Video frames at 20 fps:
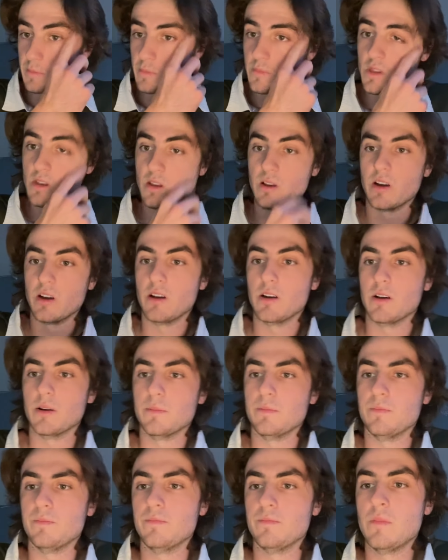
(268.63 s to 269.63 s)

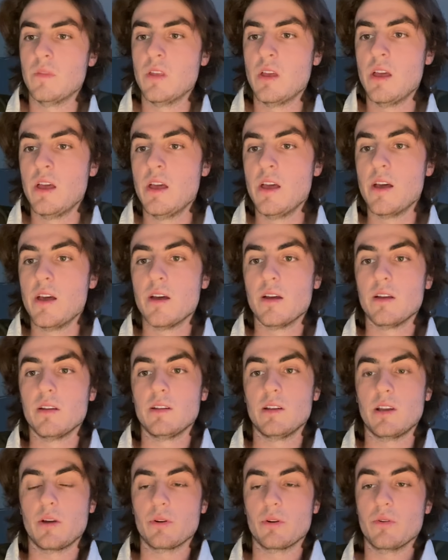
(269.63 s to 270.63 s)
Now
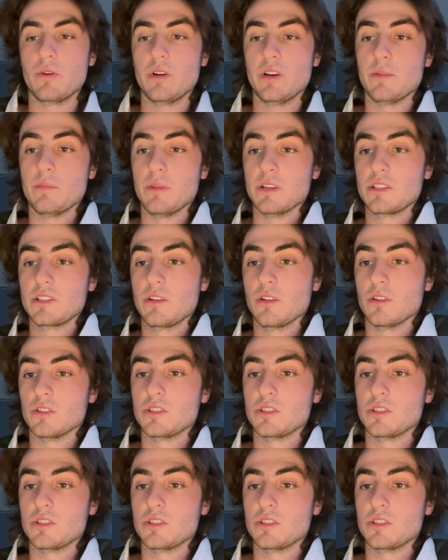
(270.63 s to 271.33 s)
we're going into muscular.